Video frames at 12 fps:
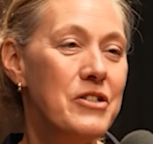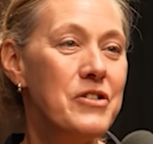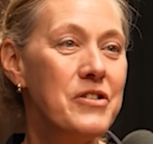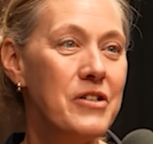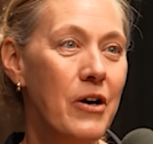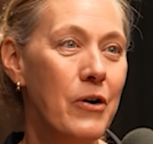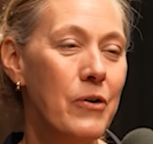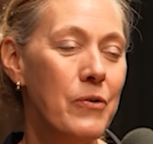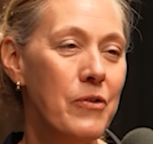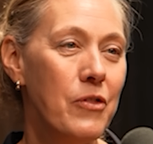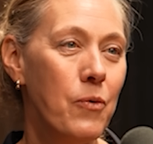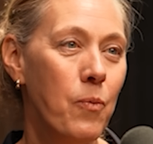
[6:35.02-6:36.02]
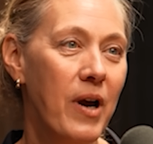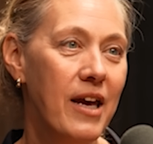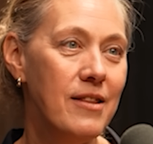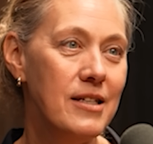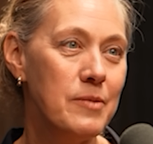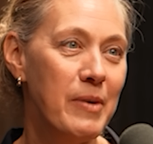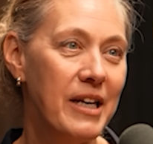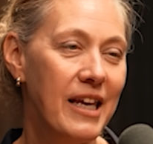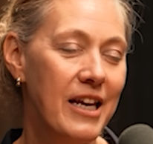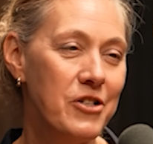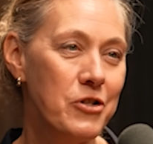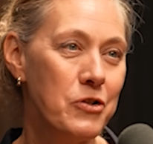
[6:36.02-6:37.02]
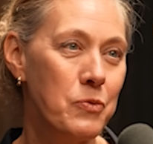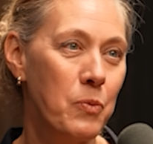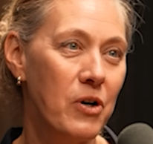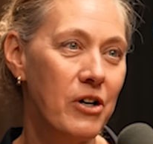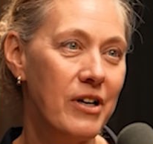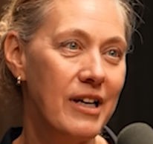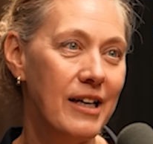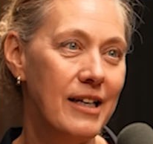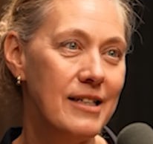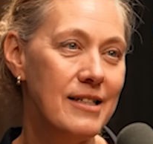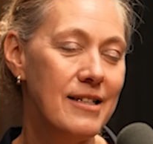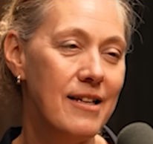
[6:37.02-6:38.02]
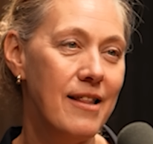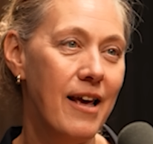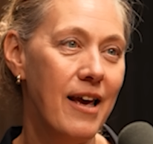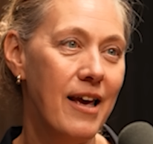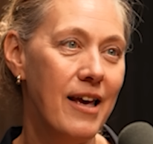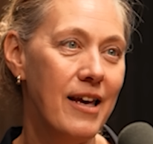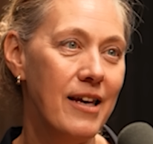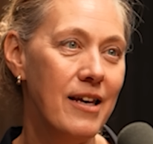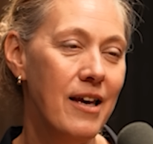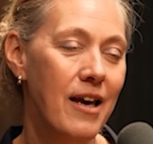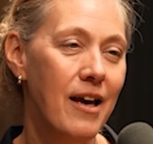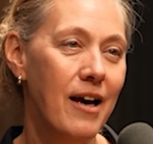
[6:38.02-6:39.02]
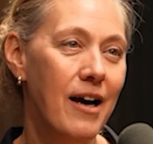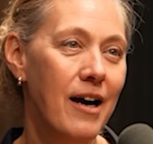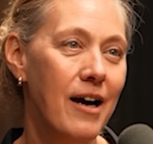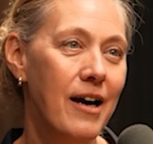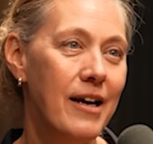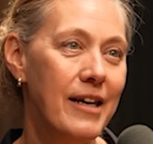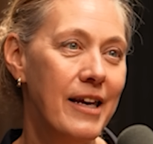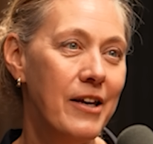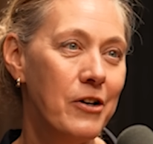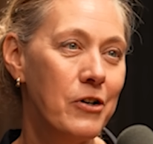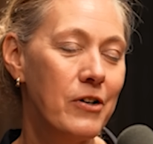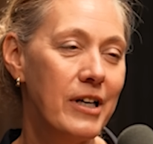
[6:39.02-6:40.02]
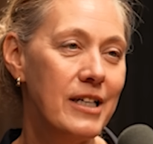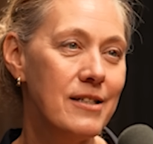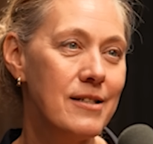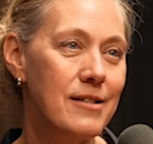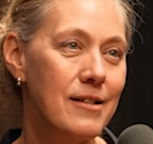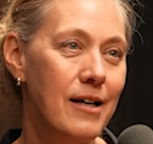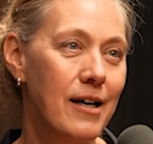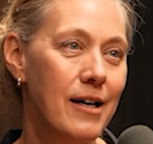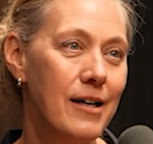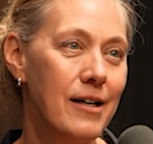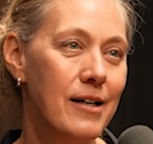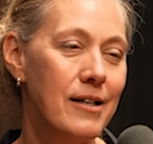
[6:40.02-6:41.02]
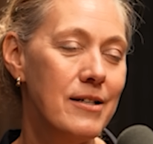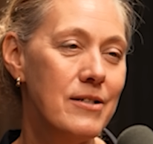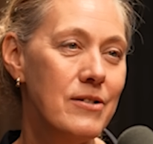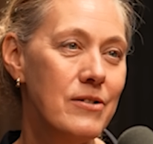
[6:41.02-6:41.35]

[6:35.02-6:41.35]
So, the way these medications work is they uh, increase uh,